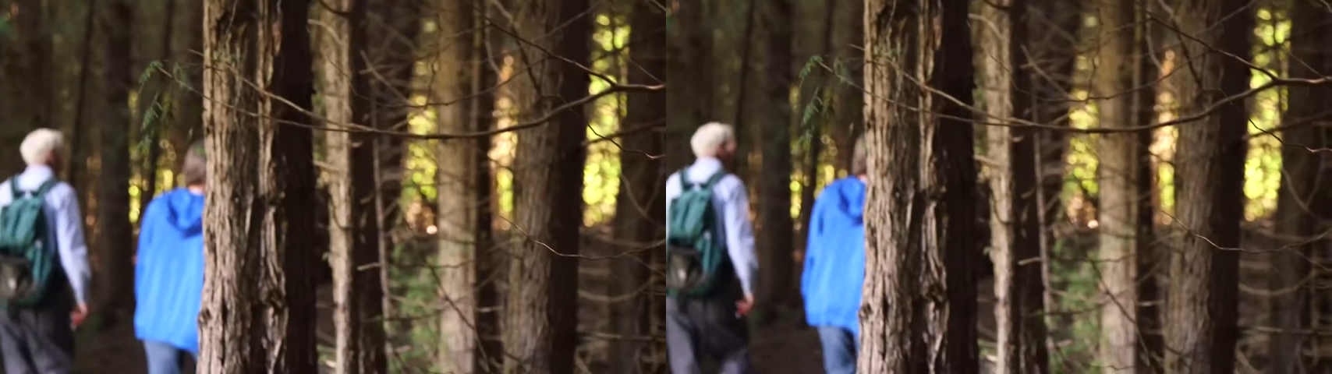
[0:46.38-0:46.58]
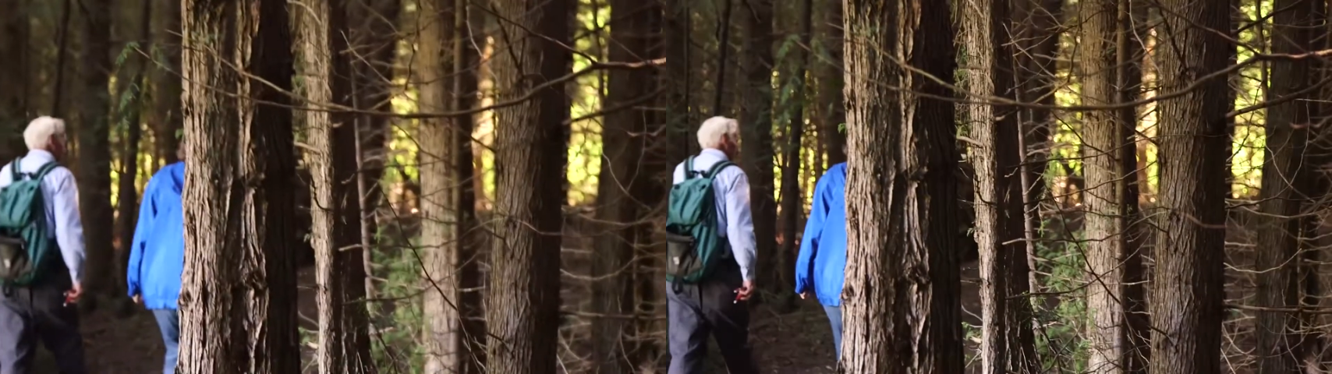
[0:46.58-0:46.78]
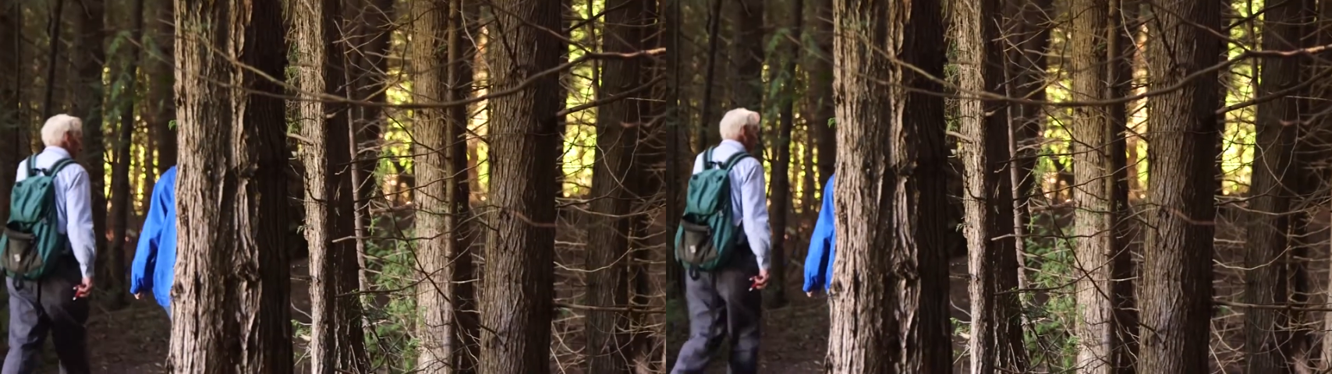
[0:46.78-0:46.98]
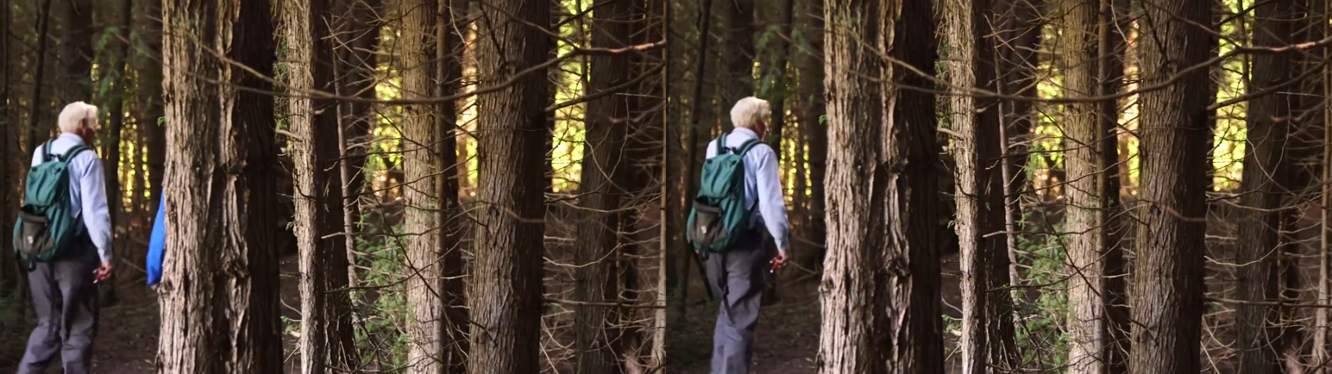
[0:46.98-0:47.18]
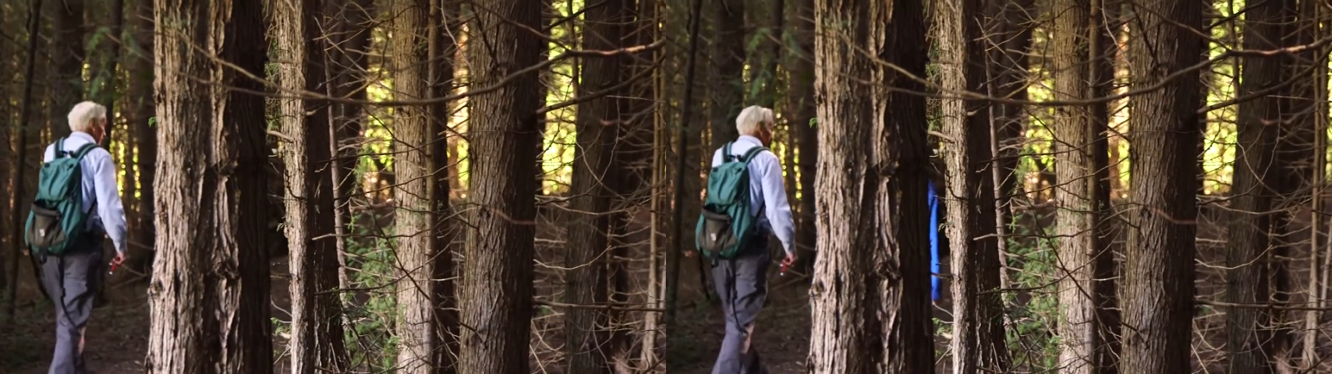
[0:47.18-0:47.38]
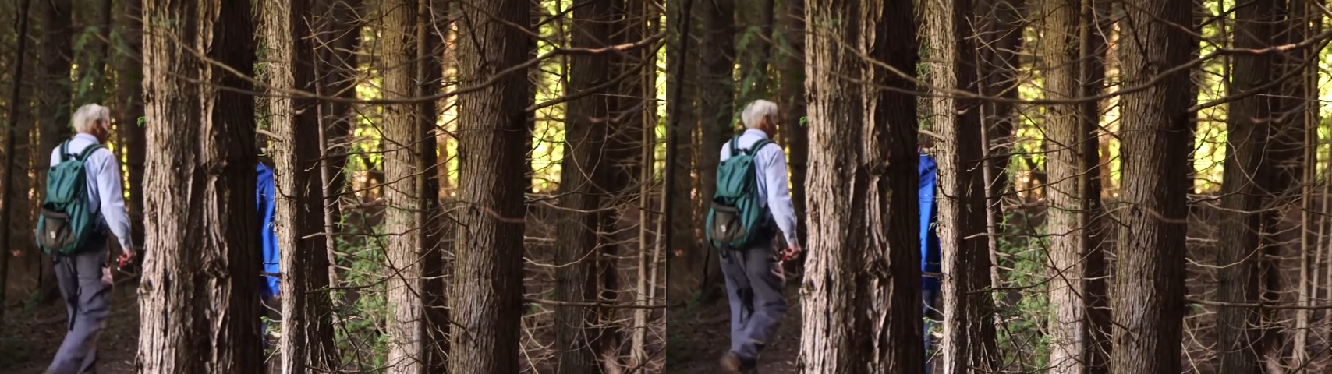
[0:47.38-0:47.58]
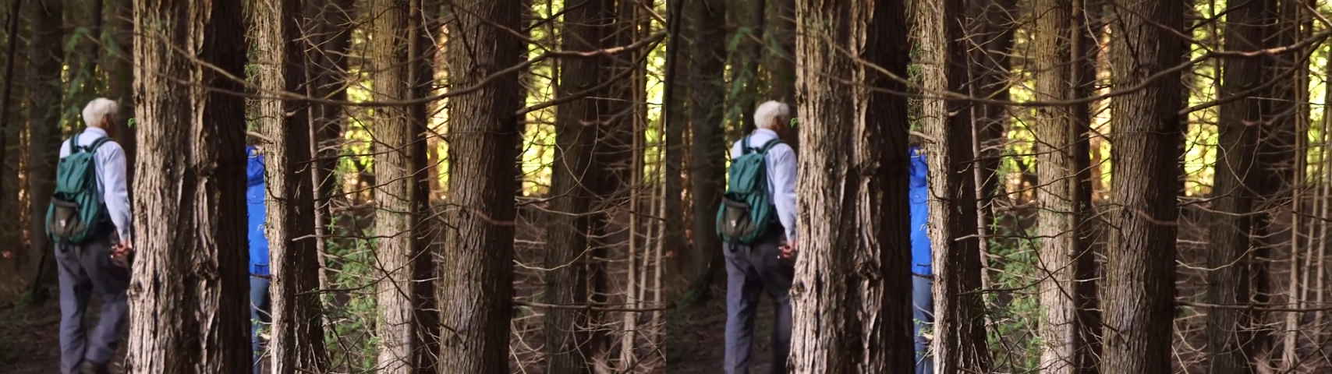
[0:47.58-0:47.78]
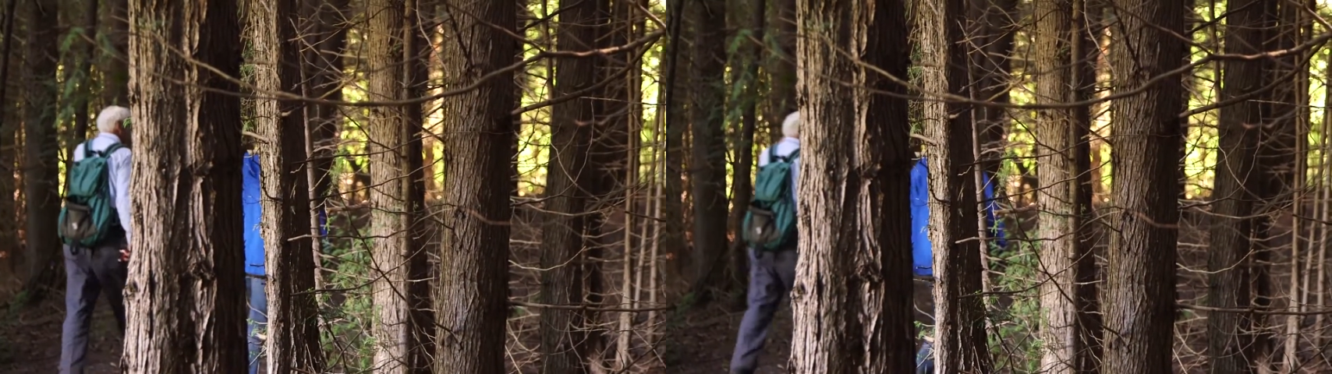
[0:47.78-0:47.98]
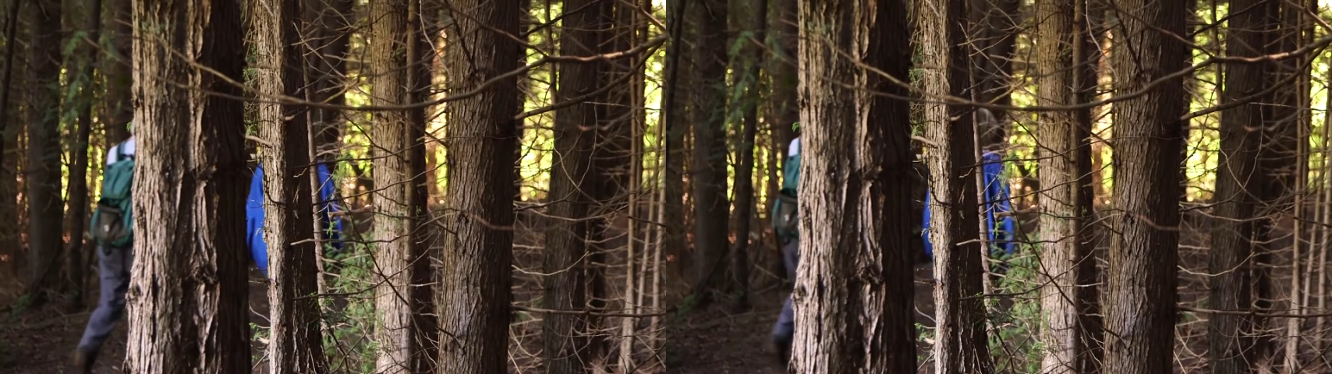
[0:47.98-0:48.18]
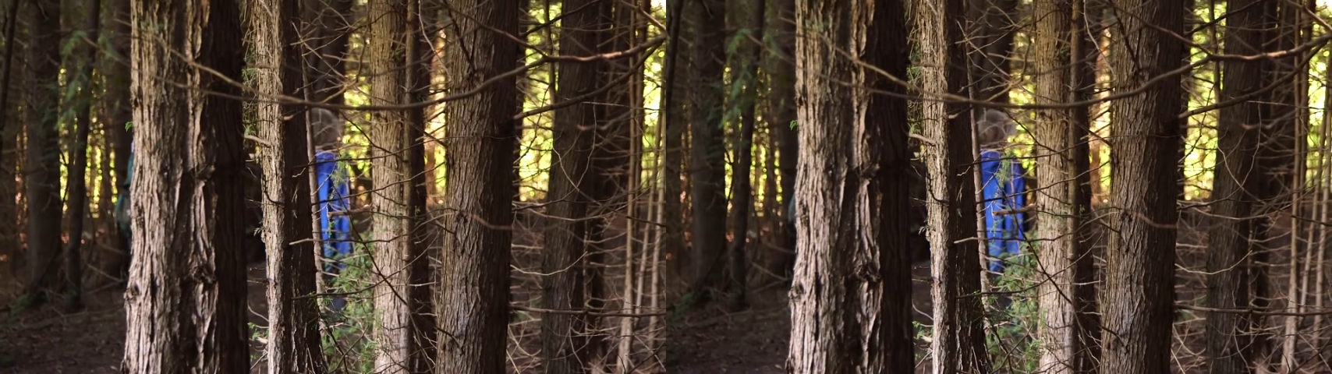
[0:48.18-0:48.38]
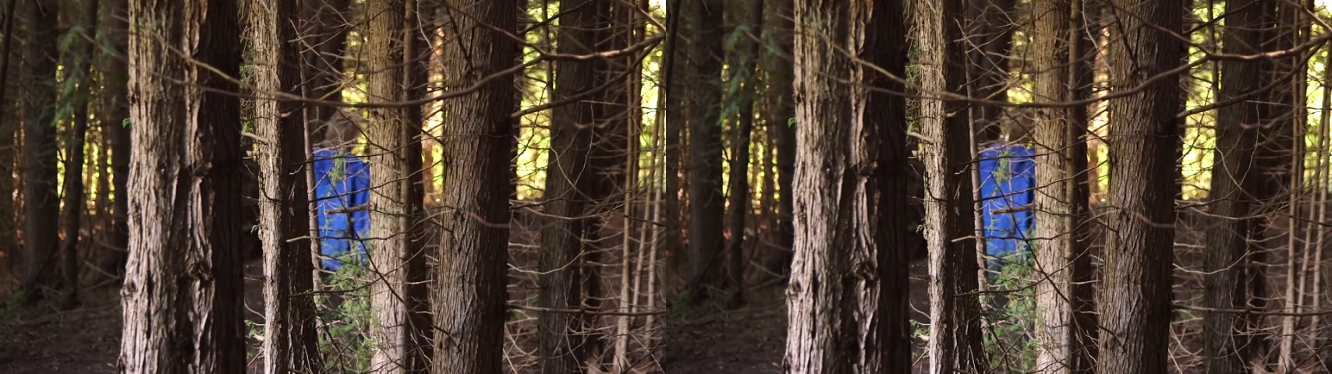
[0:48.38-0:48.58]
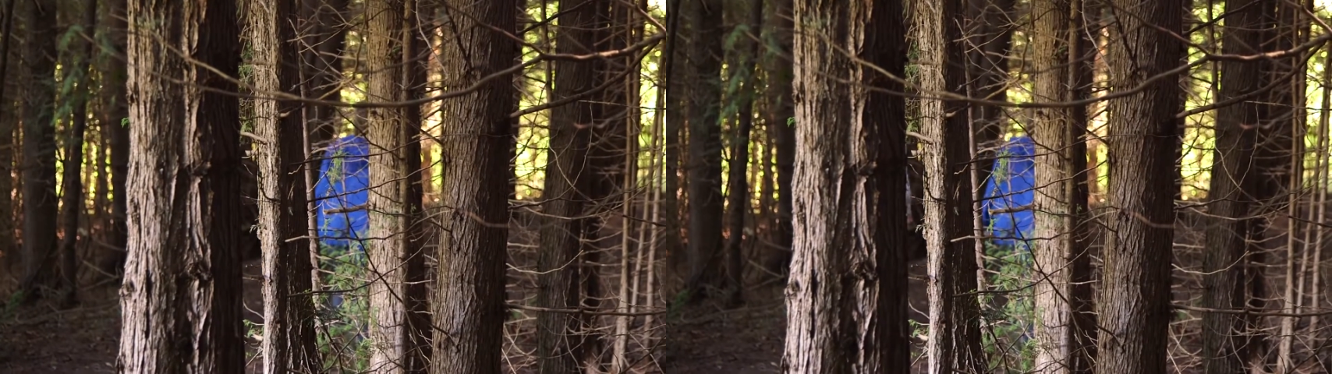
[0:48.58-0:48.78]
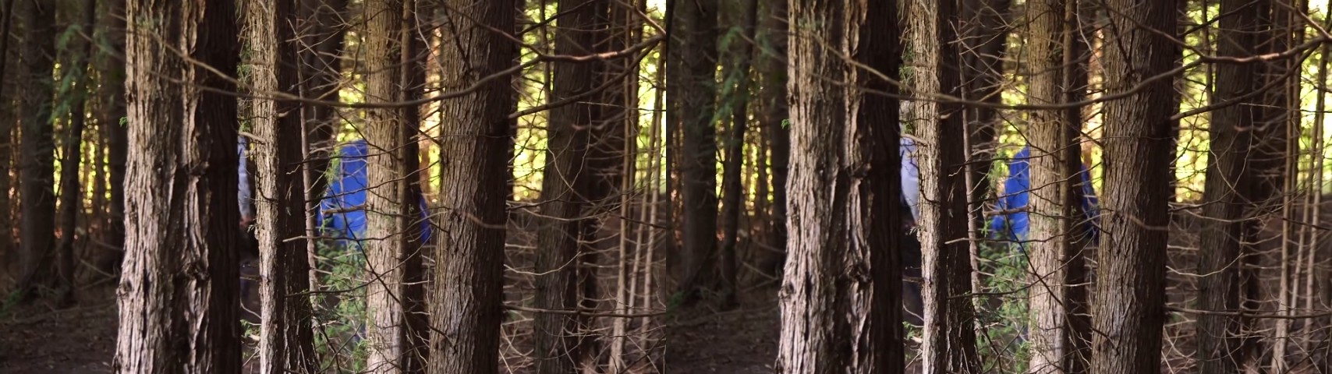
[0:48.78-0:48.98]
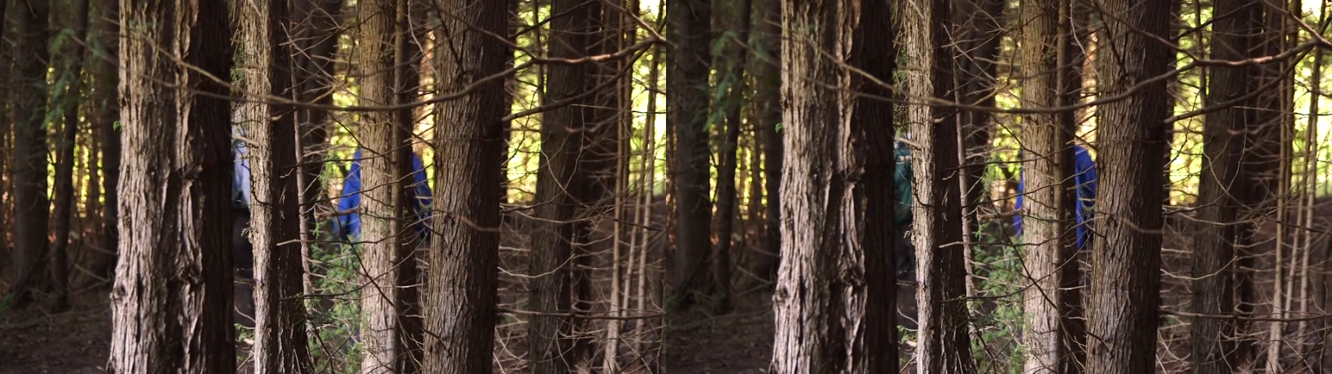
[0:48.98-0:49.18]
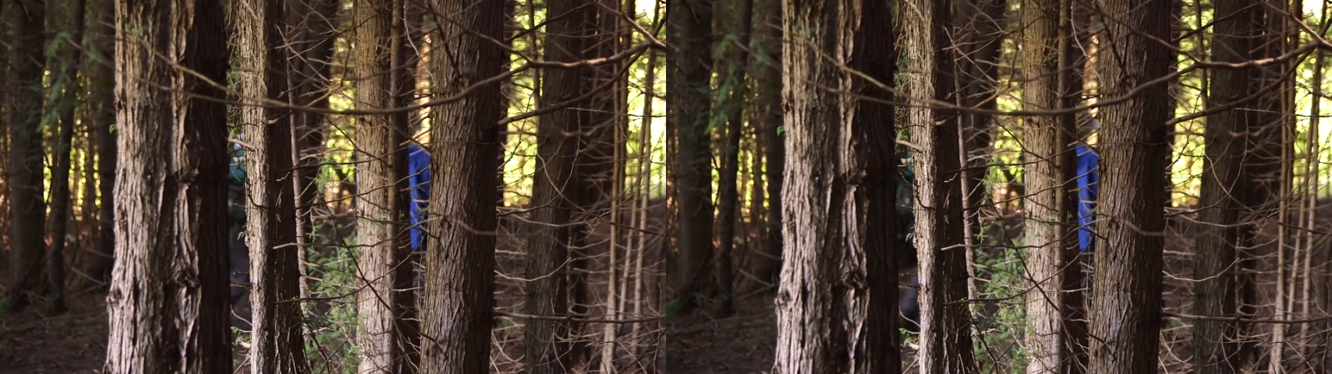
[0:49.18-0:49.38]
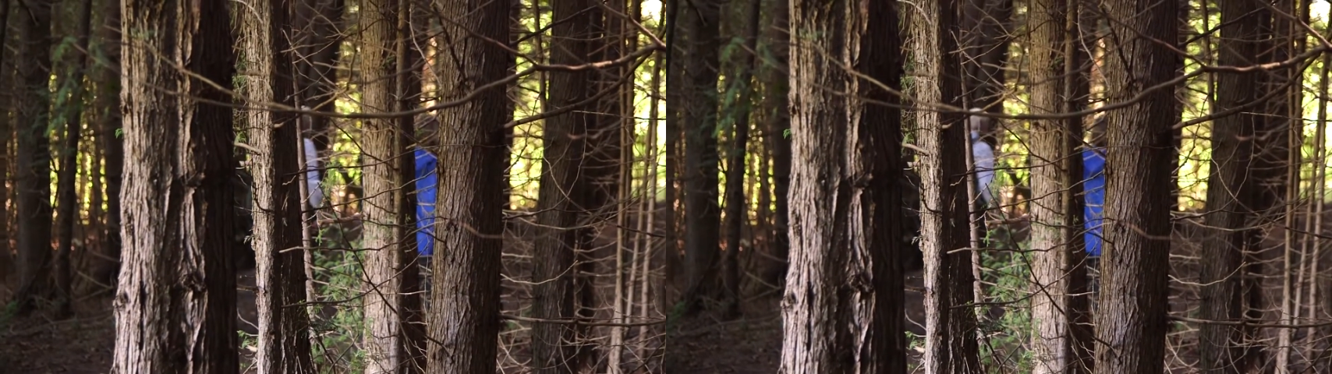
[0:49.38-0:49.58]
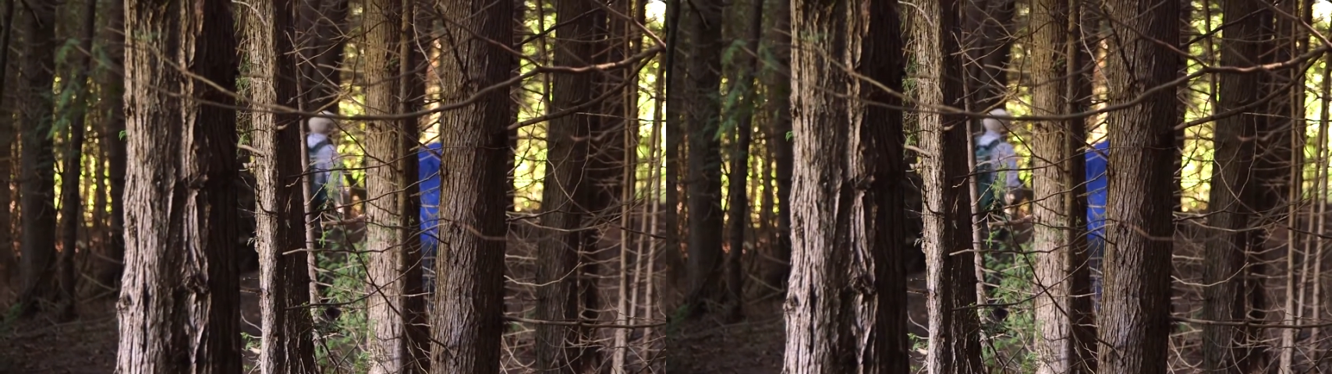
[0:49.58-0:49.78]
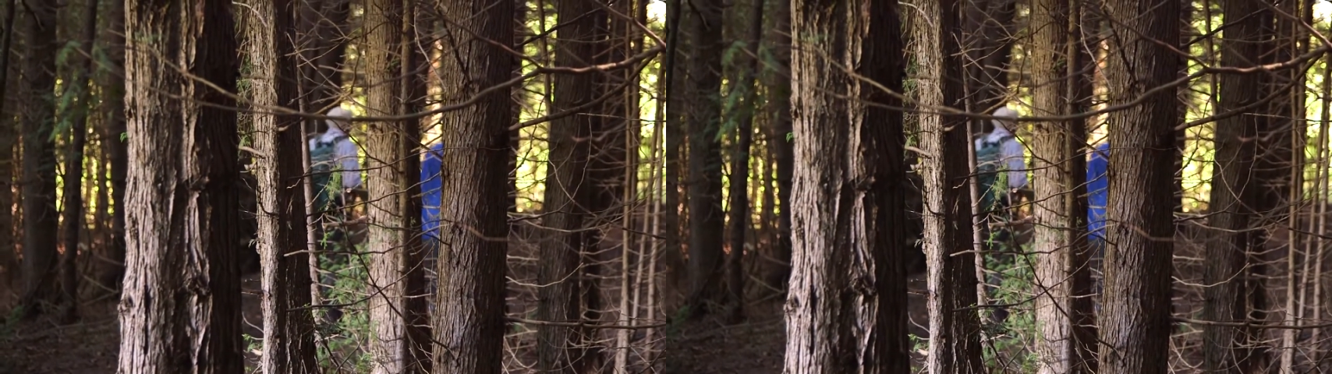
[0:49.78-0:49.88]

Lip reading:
No face is visible, so there are no lips to read.